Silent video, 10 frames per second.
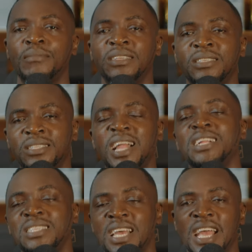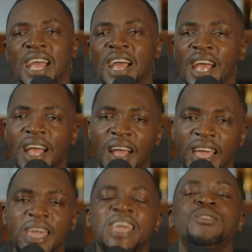I mean, start
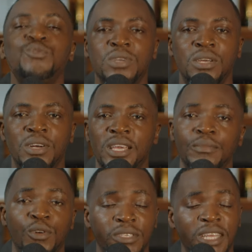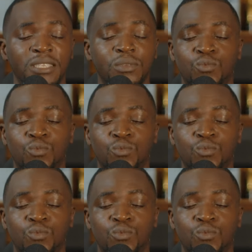anyway, okay, because that's